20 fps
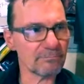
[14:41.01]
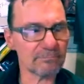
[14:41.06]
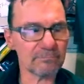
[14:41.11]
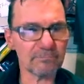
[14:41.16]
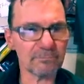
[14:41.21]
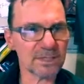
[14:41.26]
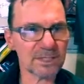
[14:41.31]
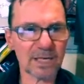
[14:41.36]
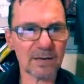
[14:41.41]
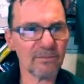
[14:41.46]

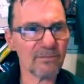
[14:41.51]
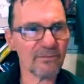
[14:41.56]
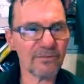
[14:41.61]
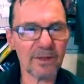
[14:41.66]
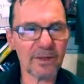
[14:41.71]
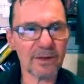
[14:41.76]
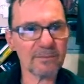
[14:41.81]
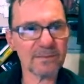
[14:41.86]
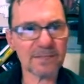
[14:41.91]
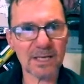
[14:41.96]
some of
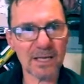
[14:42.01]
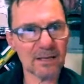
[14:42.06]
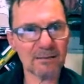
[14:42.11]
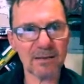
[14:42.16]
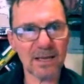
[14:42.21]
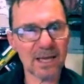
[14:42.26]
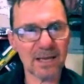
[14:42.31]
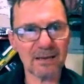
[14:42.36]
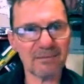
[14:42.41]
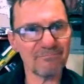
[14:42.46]
them say,
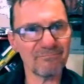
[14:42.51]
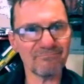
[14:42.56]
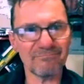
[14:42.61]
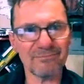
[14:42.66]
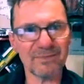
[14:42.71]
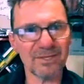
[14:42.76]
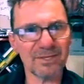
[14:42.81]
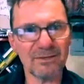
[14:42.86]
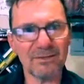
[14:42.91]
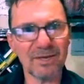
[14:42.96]
hey,
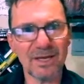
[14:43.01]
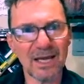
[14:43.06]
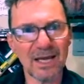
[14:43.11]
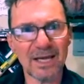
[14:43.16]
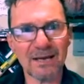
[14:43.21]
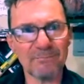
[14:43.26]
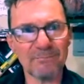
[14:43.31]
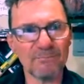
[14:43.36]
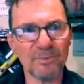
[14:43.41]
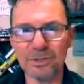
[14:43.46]
you
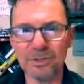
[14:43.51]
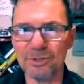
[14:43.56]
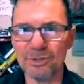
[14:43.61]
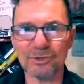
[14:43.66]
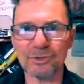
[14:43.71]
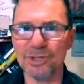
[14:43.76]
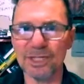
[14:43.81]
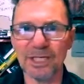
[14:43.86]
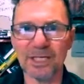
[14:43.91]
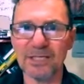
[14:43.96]
gotta put your
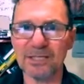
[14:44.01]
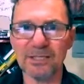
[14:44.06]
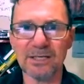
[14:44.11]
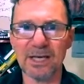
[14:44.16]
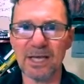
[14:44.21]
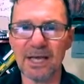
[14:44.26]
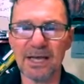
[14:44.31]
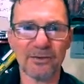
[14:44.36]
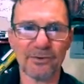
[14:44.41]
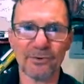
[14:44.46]
shit
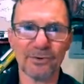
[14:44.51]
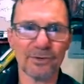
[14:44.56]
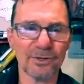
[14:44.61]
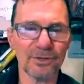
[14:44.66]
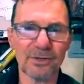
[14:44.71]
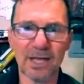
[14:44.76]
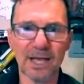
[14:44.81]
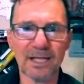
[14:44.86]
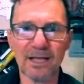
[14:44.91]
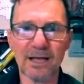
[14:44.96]
together. You
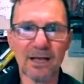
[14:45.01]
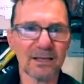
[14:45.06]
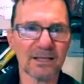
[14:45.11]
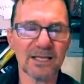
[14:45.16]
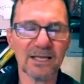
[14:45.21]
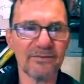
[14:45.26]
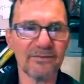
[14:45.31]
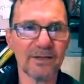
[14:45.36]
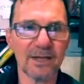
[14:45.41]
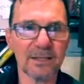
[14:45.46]
cannot
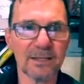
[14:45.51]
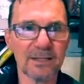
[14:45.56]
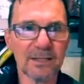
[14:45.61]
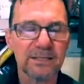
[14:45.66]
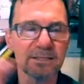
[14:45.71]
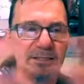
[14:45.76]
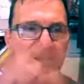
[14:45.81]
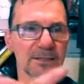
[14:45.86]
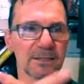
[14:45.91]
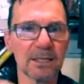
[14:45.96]
live like
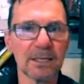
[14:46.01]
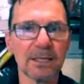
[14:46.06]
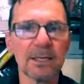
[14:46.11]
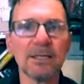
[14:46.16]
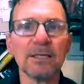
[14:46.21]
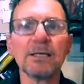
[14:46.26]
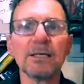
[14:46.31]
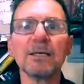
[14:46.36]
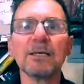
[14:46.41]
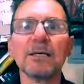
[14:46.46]
this. And
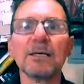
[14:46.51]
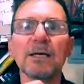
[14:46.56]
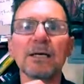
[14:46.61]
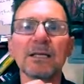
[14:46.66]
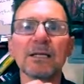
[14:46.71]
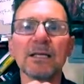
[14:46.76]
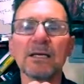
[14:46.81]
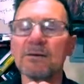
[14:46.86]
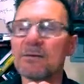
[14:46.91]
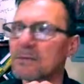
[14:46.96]

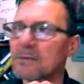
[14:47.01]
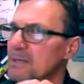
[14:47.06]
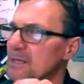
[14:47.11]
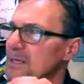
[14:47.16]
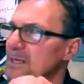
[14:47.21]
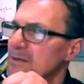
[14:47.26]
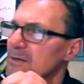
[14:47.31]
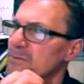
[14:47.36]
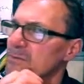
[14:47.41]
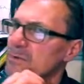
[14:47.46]
I was
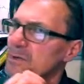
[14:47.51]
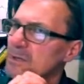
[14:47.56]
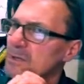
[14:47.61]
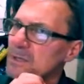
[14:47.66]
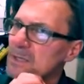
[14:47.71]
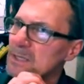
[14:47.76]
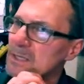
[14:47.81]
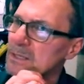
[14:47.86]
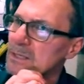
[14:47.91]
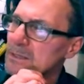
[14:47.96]
thinking, well,
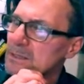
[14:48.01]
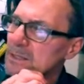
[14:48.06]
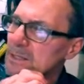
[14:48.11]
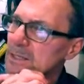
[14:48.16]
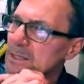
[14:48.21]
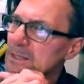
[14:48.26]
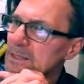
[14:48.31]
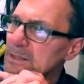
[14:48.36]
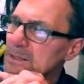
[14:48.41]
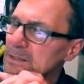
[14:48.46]
I
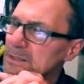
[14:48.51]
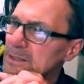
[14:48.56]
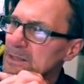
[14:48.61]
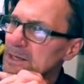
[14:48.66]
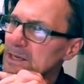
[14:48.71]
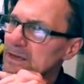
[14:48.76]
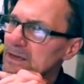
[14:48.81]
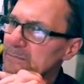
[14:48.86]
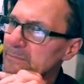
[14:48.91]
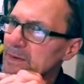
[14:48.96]

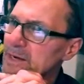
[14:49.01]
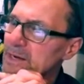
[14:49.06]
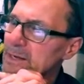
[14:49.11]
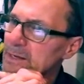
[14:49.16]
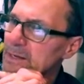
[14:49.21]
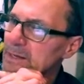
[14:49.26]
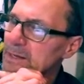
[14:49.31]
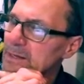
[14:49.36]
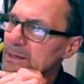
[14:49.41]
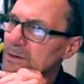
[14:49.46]
have
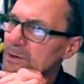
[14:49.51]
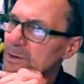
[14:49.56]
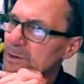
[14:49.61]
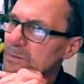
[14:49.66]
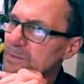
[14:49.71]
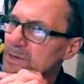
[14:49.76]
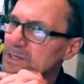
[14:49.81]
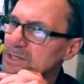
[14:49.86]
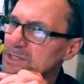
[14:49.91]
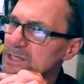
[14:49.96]
all
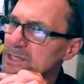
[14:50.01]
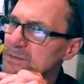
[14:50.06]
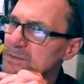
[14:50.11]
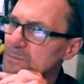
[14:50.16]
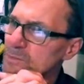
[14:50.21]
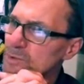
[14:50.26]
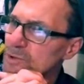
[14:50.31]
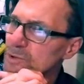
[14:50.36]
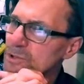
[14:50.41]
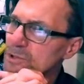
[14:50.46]
my shit
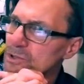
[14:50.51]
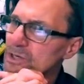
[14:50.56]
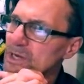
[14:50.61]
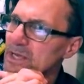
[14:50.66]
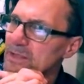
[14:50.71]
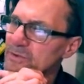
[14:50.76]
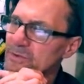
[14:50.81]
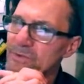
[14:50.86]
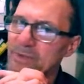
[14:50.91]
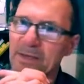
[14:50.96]
more
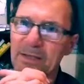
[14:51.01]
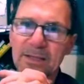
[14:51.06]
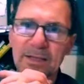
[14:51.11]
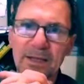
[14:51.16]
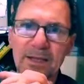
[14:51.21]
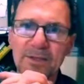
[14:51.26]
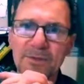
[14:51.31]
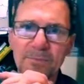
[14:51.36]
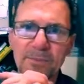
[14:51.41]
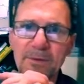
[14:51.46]
together than
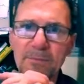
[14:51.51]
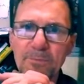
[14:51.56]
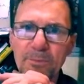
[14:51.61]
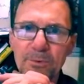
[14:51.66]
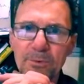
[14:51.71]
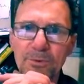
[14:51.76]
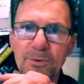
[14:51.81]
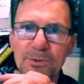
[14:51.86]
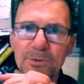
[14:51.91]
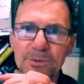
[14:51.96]
other
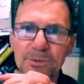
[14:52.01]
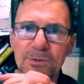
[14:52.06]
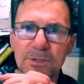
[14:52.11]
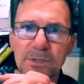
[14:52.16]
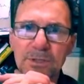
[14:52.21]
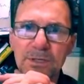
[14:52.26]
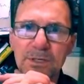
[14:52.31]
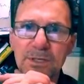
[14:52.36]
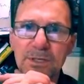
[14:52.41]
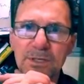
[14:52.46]
people's
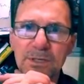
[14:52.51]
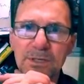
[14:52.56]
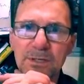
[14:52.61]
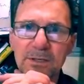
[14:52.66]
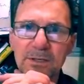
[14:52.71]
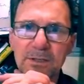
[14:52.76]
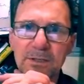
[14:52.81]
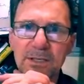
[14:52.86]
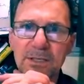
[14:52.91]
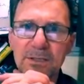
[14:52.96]

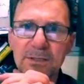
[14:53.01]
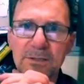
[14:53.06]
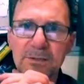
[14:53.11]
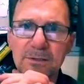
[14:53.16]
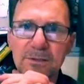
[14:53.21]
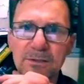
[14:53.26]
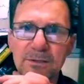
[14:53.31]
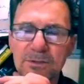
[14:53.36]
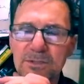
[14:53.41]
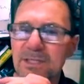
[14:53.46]
that
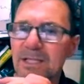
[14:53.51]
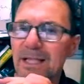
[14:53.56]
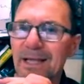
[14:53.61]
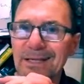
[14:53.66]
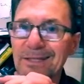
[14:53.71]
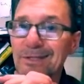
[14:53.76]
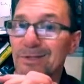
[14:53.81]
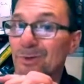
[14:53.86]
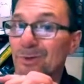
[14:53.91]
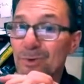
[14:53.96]
look like
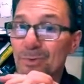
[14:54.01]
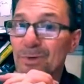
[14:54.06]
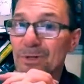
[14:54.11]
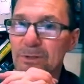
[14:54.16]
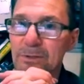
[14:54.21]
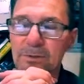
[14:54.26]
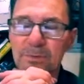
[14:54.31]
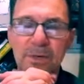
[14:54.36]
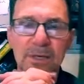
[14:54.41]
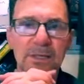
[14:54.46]
normal,
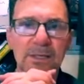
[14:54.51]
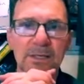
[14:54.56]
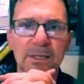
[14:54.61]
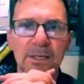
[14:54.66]
right?